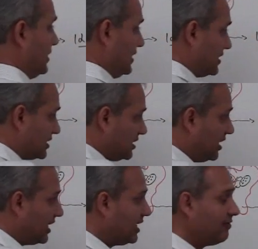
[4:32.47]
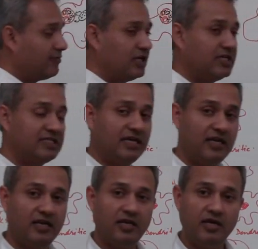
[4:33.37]
This naive T
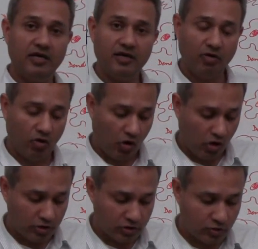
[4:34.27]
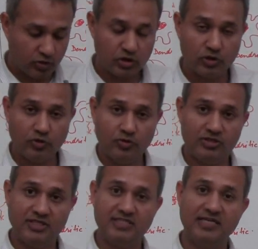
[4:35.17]
cell also
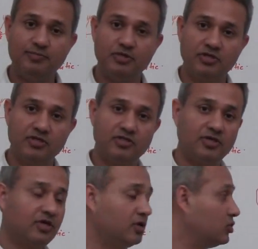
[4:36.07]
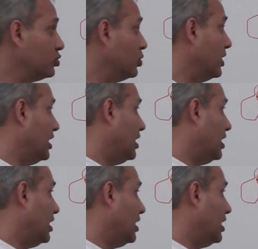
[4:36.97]
shows receptors to